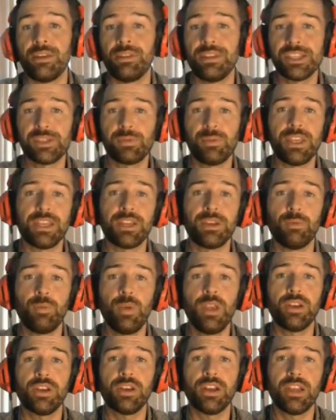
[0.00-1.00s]
this week,
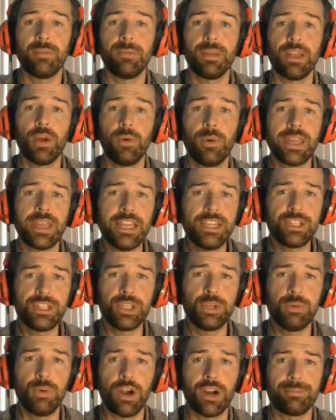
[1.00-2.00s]
we are going to be going
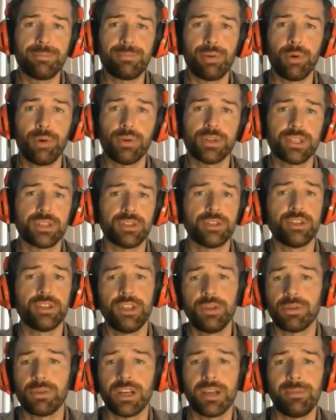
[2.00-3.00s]
into our portal.
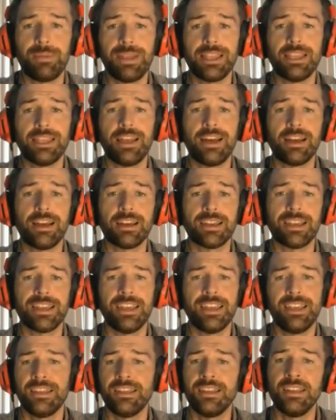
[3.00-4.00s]
You are going to be logging
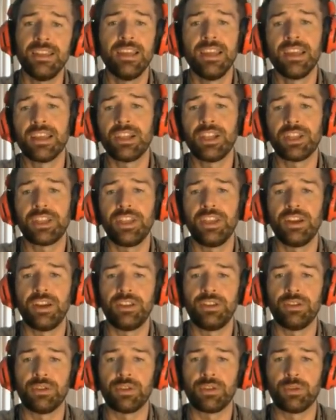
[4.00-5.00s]
in, clicking on
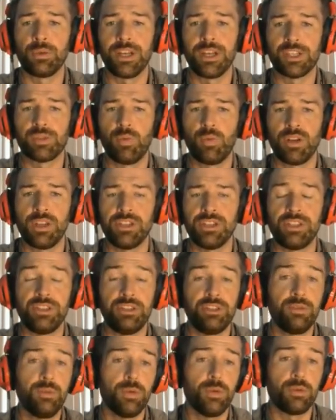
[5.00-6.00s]
your grades 1 and
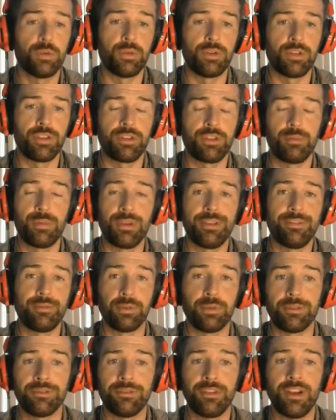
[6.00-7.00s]
2, or 3,
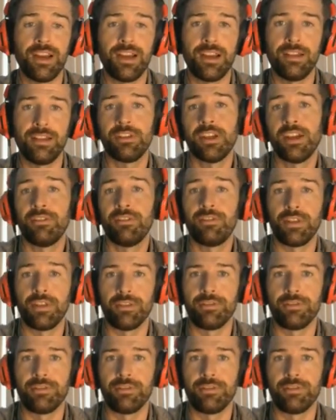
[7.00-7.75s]
4, 5, for the